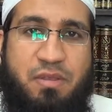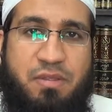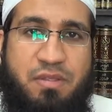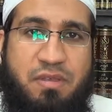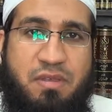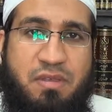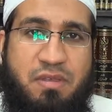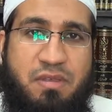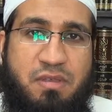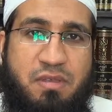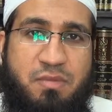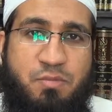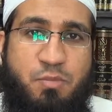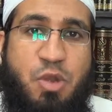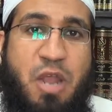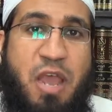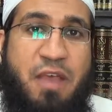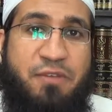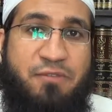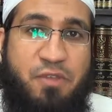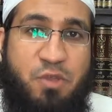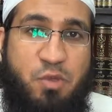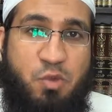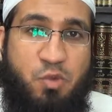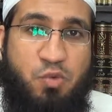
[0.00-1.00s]
the
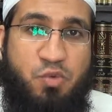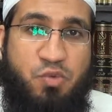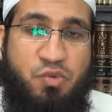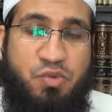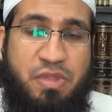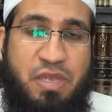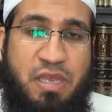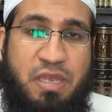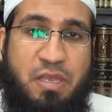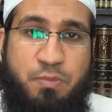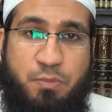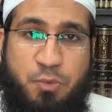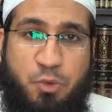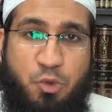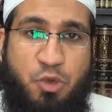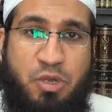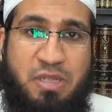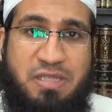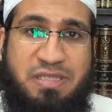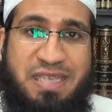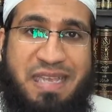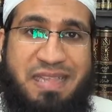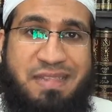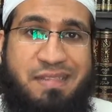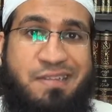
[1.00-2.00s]
munafiqoon, the
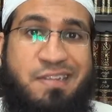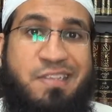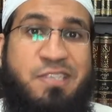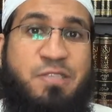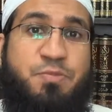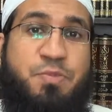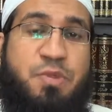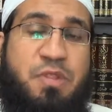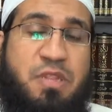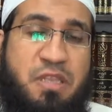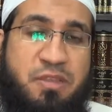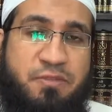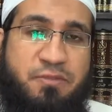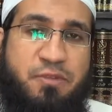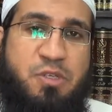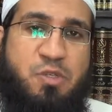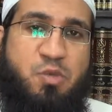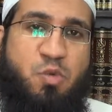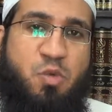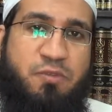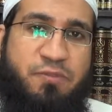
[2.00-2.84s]
hypocrites, and the disbelievers will